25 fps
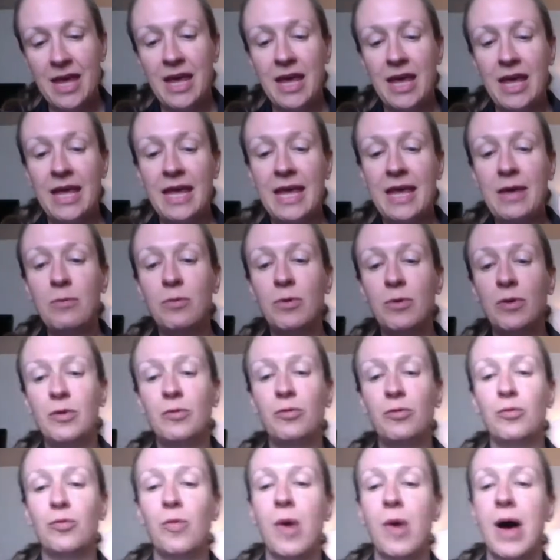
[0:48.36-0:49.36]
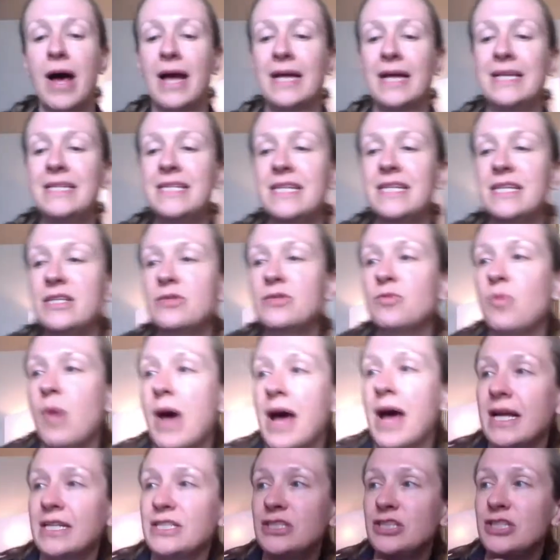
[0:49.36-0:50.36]
He would wind his
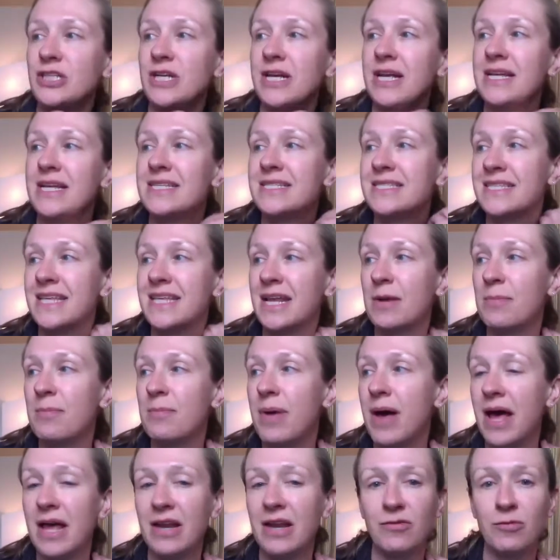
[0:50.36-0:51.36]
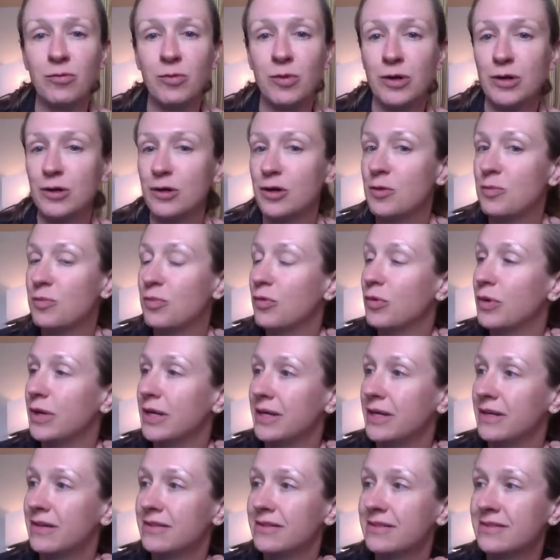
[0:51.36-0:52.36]
watch and set a pot of water to
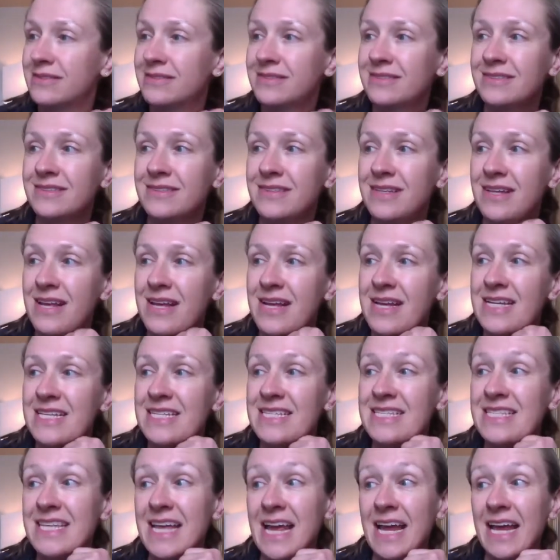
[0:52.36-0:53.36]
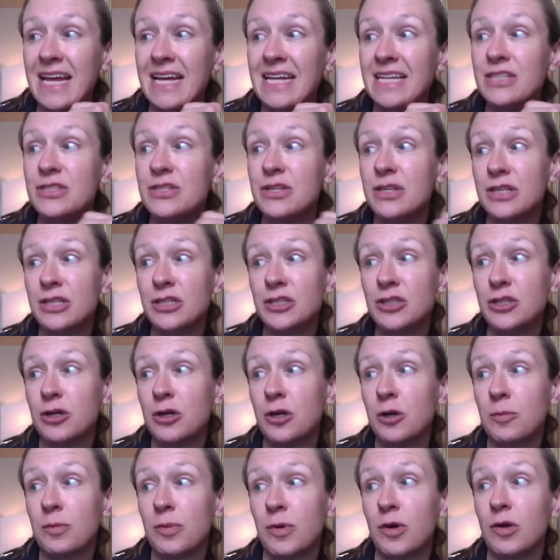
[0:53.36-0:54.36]
boil, saying to the
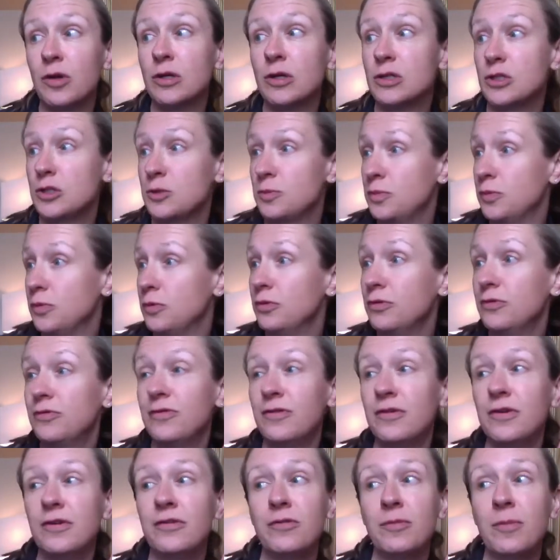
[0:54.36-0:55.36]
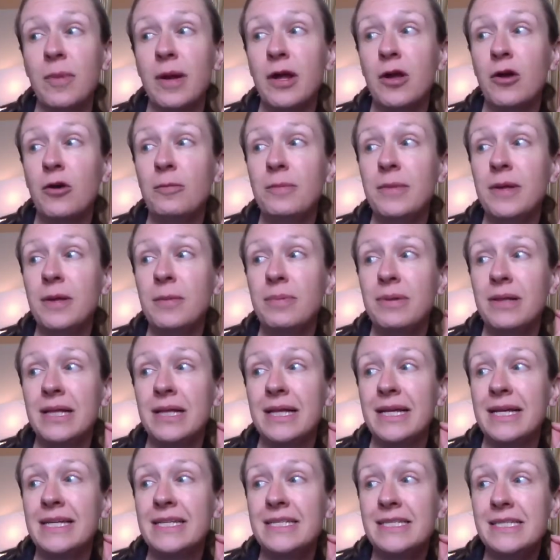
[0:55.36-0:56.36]
sugar bowl, "A spoonful for my oatmeal,
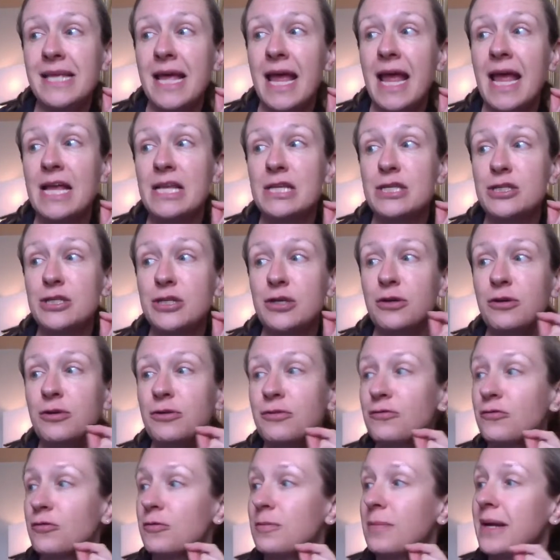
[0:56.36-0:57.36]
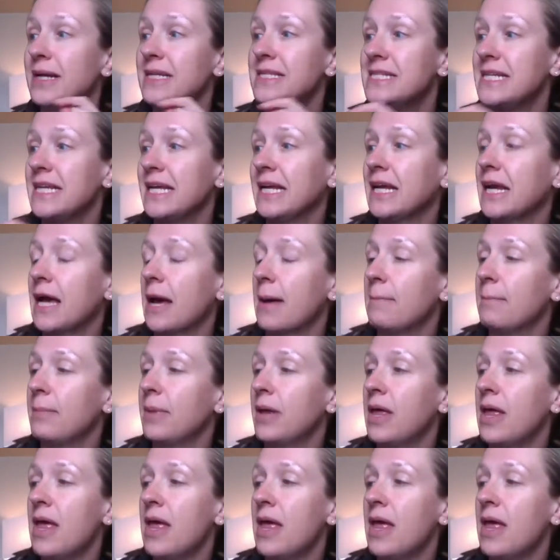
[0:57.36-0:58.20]
please, and 2 for my teacup."